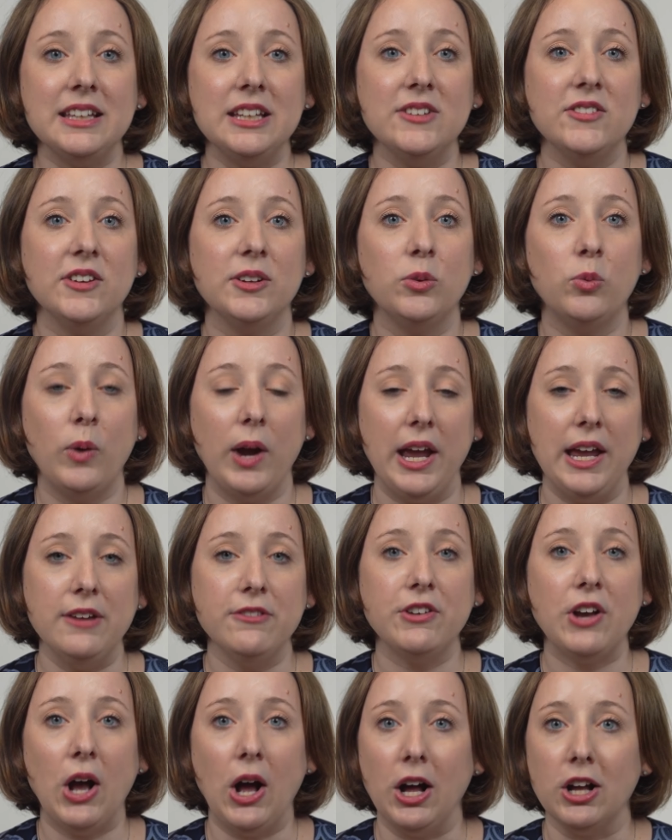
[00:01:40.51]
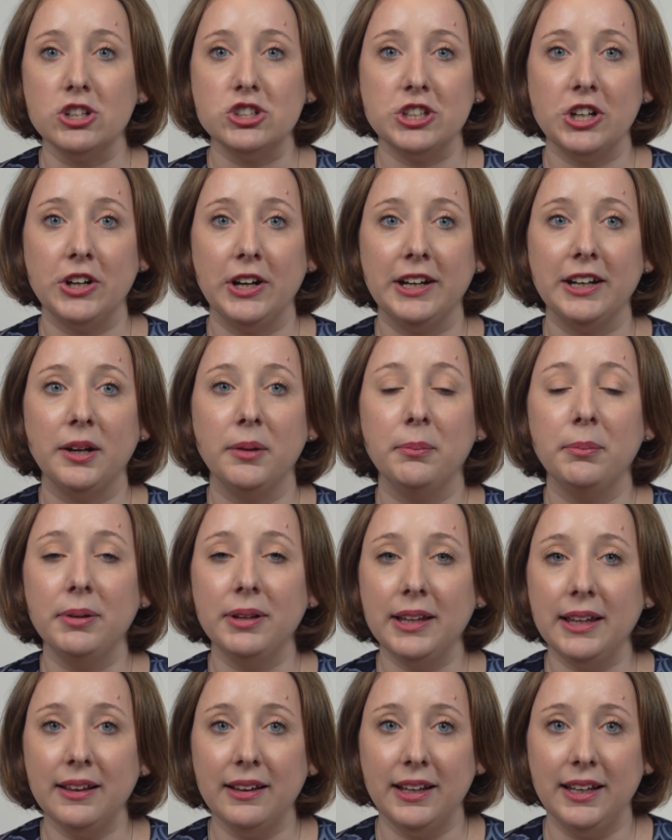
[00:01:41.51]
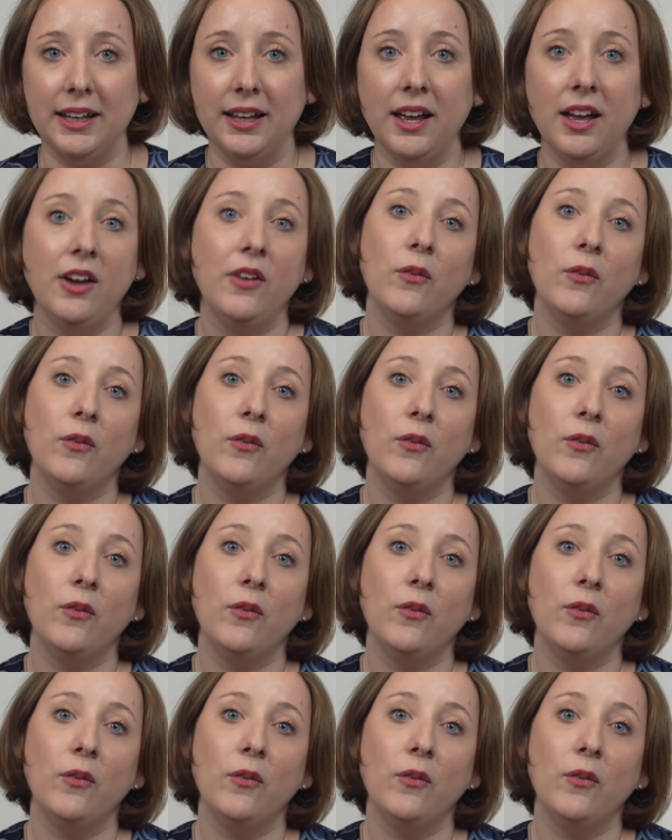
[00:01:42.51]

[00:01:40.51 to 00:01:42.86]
even waive cost sharing completely